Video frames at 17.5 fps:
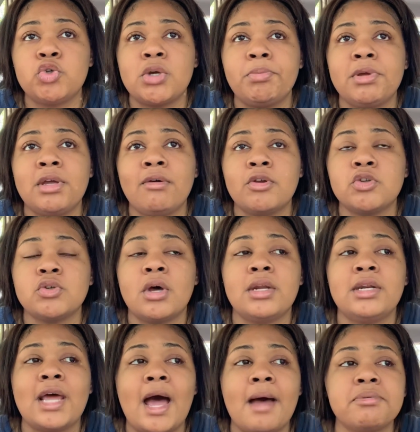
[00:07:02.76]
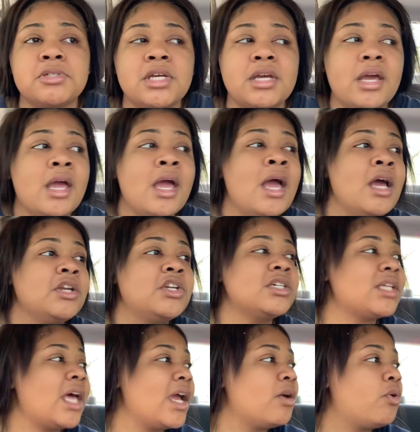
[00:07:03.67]
you give it to adoption?
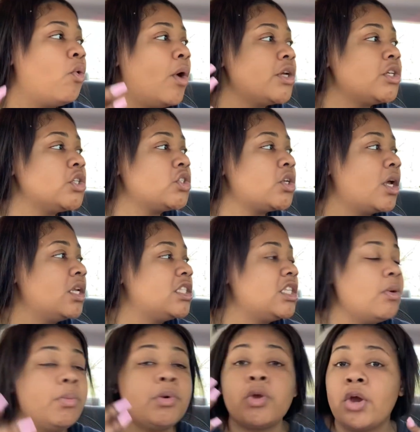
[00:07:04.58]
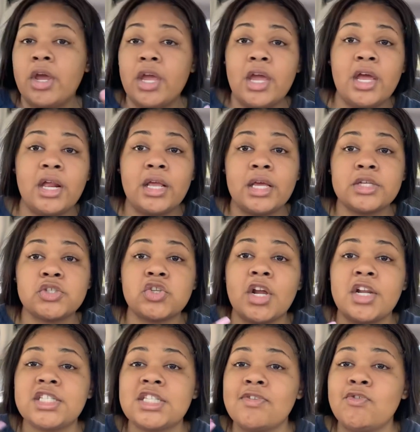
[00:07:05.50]
Just like questions trying to see where your head is,
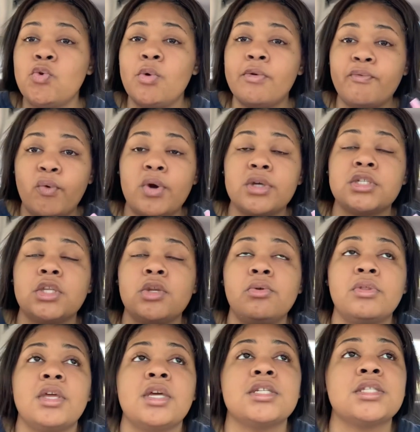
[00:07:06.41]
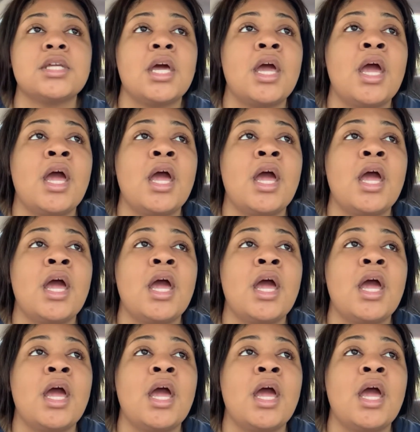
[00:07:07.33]
trying to see if you were forced to do this.